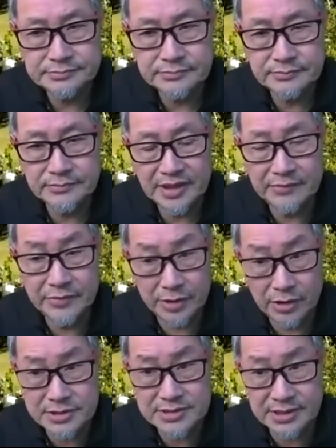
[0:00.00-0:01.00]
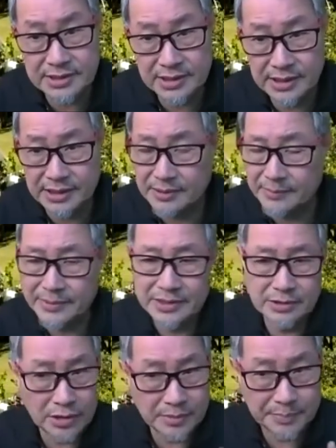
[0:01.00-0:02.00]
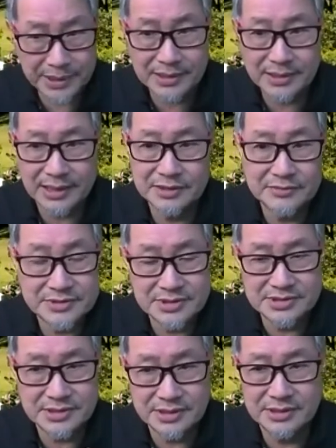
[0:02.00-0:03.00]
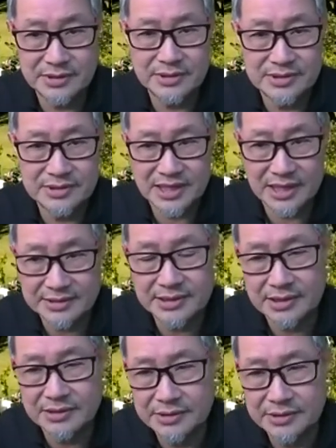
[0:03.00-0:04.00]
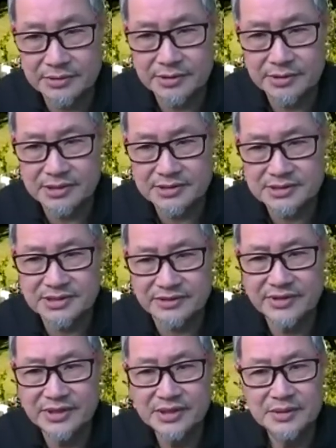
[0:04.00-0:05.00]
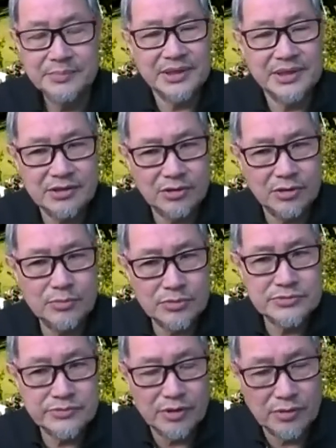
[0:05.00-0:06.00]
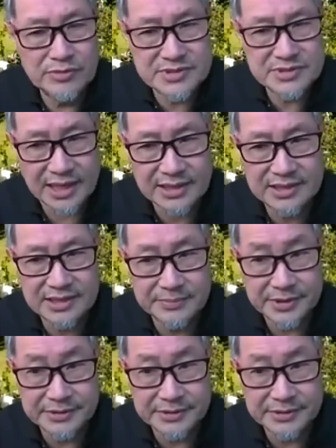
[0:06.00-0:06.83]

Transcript: Right. And he lost that client. I mean, not a big client, it was just a, a, mm. starting out and all the kind of stuff. But he almost, we almost sacked him, you know.